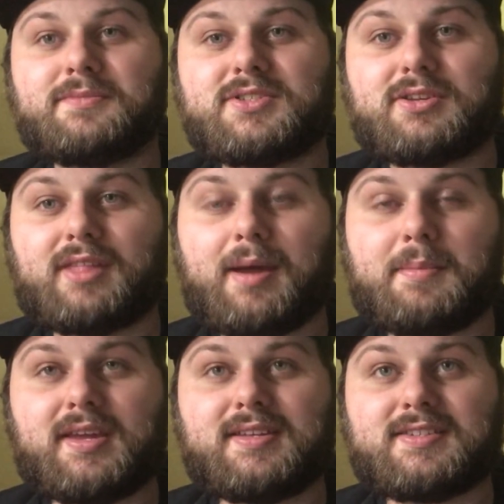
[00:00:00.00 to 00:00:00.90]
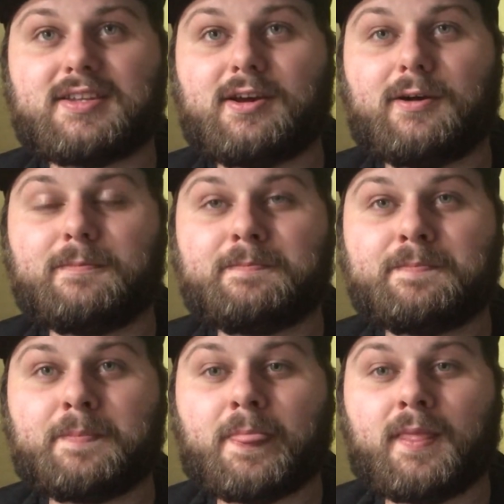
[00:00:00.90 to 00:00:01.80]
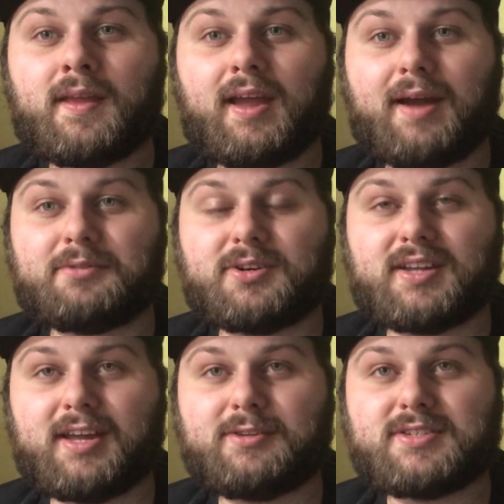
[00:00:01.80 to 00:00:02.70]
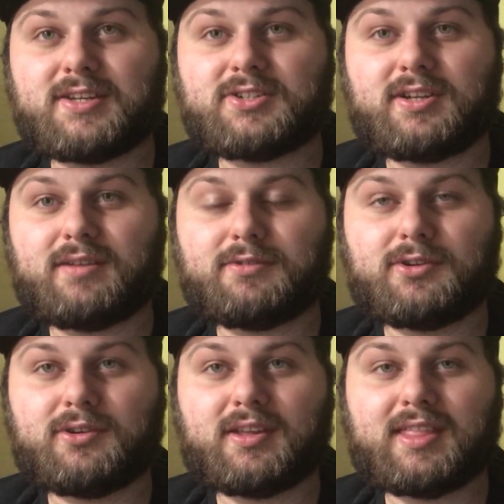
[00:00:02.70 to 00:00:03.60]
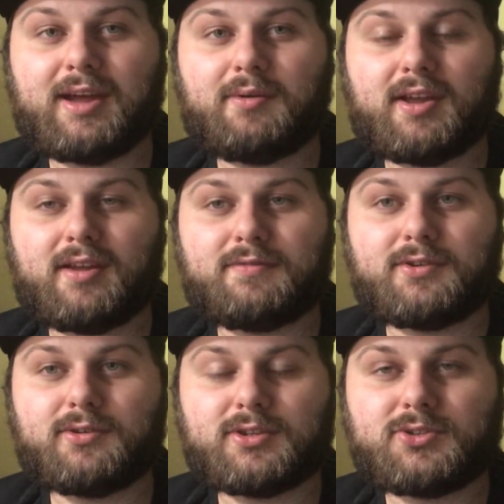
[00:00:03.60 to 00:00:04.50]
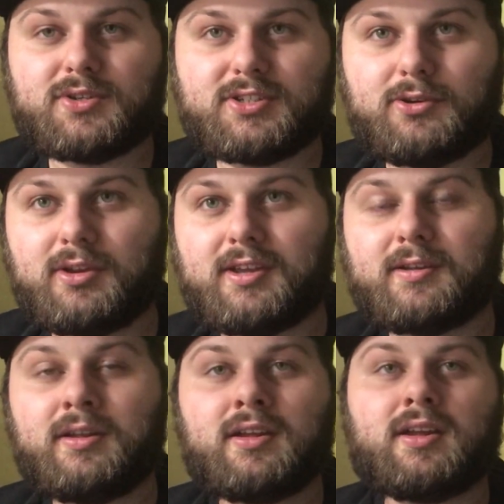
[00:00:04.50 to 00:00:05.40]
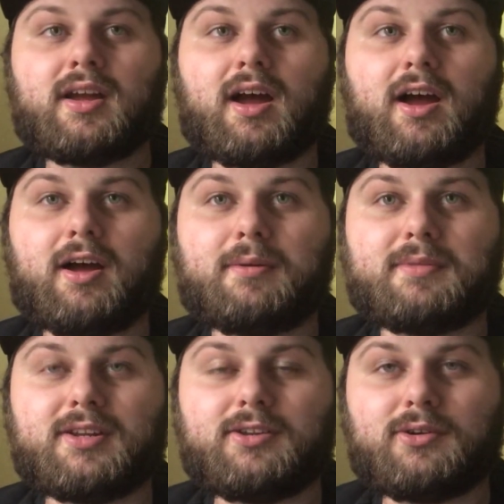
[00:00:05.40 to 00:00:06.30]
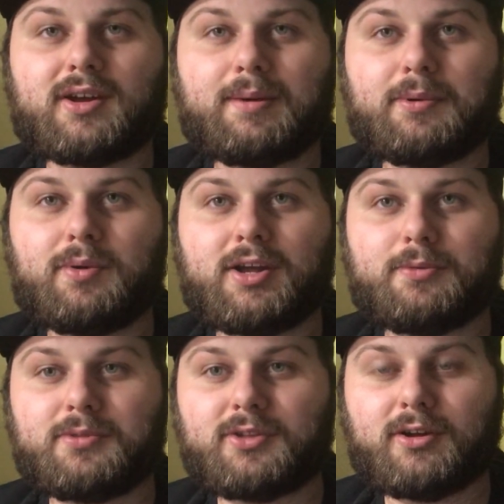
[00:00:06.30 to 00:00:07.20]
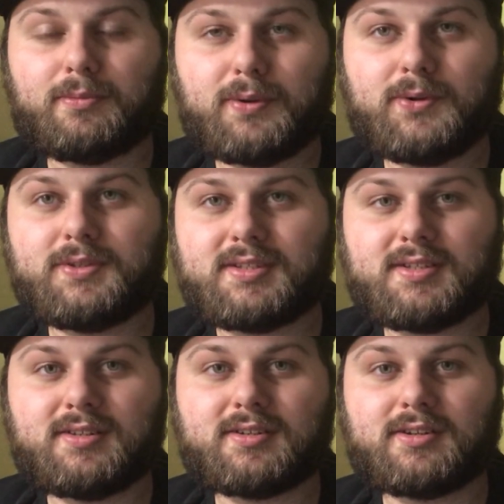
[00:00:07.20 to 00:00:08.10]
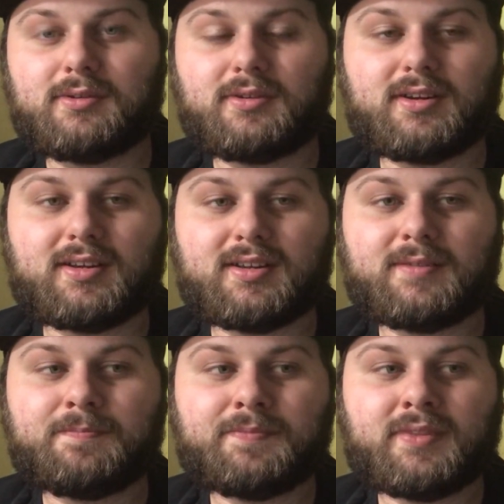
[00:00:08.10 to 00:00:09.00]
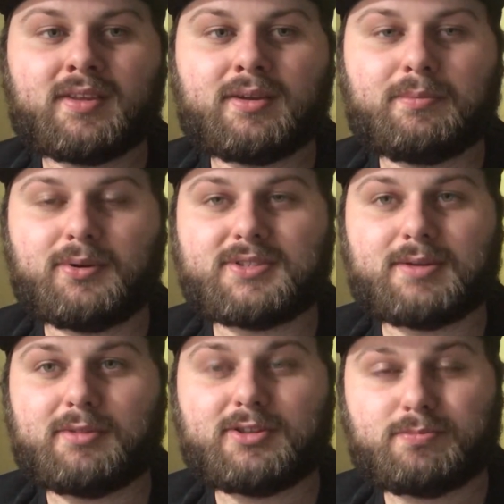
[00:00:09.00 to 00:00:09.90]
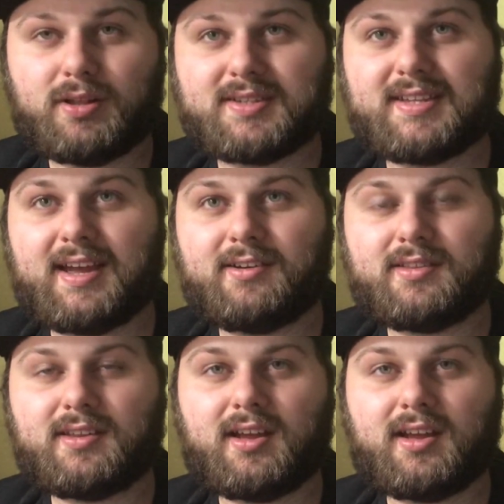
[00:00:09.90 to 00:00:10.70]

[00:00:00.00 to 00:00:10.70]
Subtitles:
So that means, you know, after a dyno session, if you're tuning it that way, if you're doing street tuning, and you do a couple wide open throttle pulls, you're going to want to pull some of those plugs out,